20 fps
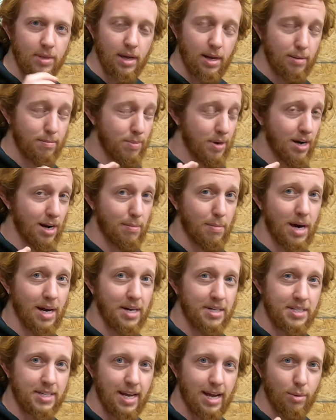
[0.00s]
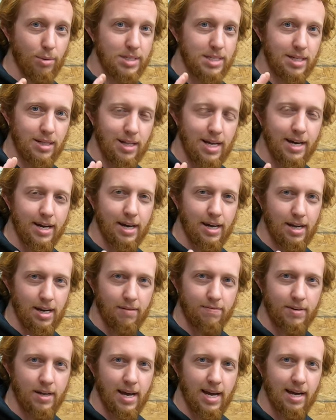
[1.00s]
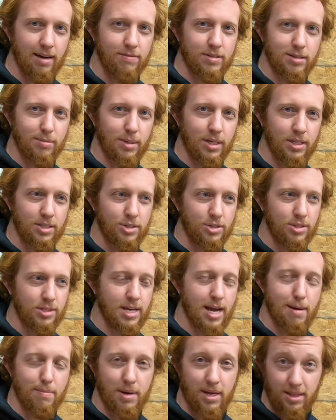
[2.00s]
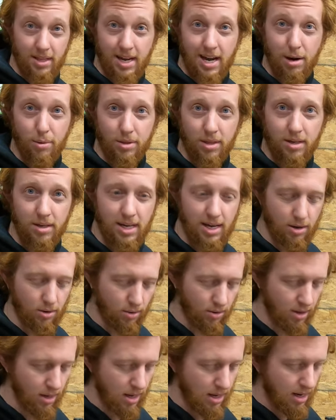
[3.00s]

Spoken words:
And bear in mind, I say I was lucky enough to have somebody stab me in the eye with a needle.